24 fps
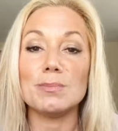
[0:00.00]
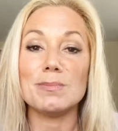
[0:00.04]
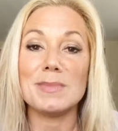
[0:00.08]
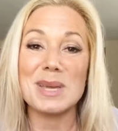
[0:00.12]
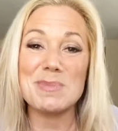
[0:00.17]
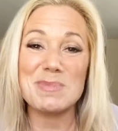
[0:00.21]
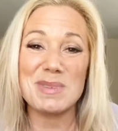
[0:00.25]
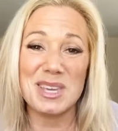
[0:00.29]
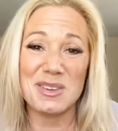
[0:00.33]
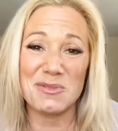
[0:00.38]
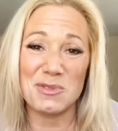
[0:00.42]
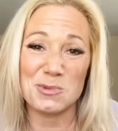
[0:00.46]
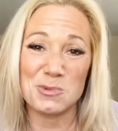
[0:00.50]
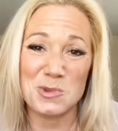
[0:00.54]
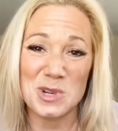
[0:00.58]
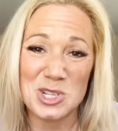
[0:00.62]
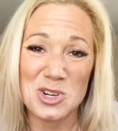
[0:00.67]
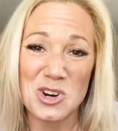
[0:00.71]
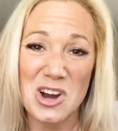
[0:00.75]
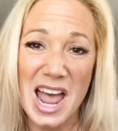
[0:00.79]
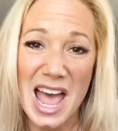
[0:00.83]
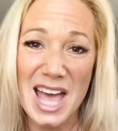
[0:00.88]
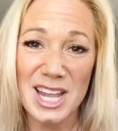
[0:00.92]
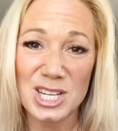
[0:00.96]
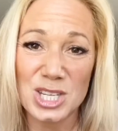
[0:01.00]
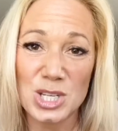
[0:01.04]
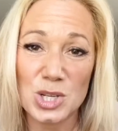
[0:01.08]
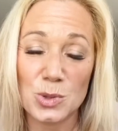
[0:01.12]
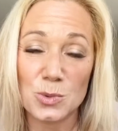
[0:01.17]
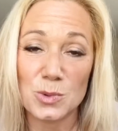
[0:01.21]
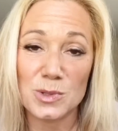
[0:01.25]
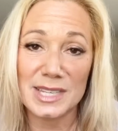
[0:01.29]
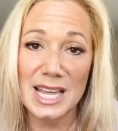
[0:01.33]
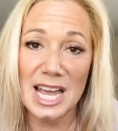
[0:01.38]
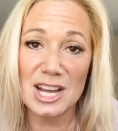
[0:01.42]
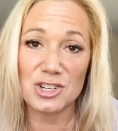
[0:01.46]
maybe even when your
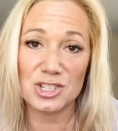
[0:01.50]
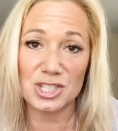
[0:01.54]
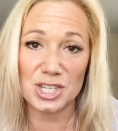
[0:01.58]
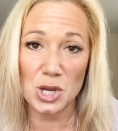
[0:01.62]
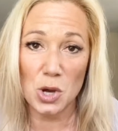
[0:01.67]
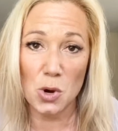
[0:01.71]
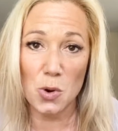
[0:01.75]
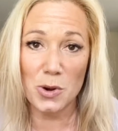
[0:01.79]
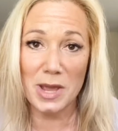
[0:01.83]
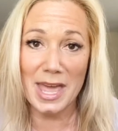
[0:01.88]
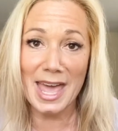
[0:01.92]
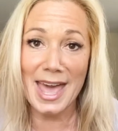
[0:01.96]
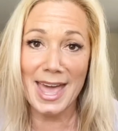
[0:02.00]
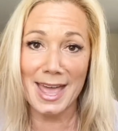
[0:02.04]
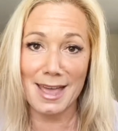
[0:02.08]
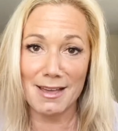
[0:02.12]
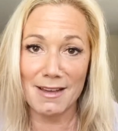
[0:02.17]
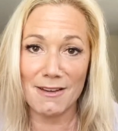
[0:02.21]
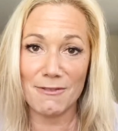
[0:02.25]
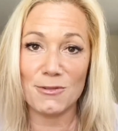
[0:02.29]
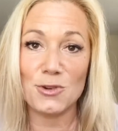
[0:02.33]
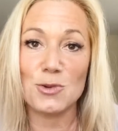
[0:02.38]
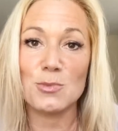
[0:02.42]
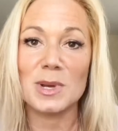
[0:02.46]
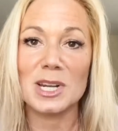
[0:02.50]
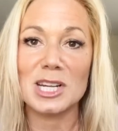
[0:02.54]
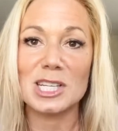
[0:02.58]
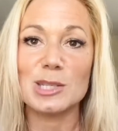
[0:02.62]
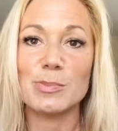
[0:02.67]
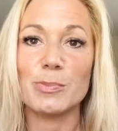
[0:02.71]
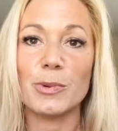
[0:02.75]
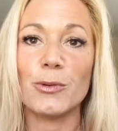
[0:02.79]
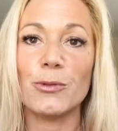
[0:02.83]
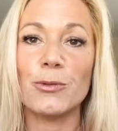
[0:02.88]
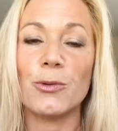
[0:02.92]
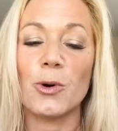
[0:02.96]
attitude was actually okay a few minutes
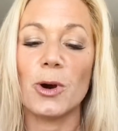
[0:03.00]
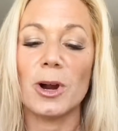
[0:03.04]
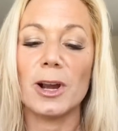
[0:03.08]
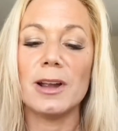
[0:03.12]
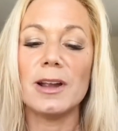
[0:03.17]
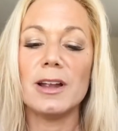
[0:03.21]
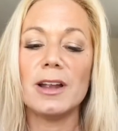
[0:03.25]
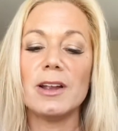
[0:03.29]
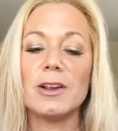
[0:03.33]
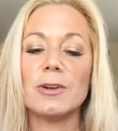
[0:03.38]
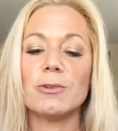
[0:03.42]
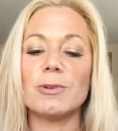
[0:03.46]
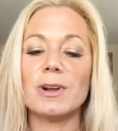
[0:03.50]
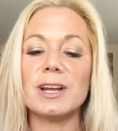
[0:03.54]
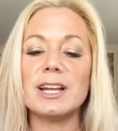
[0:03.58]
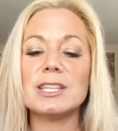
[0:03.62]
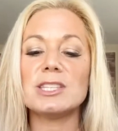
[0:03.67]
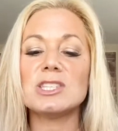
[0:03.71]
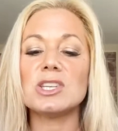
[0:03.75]
before, right?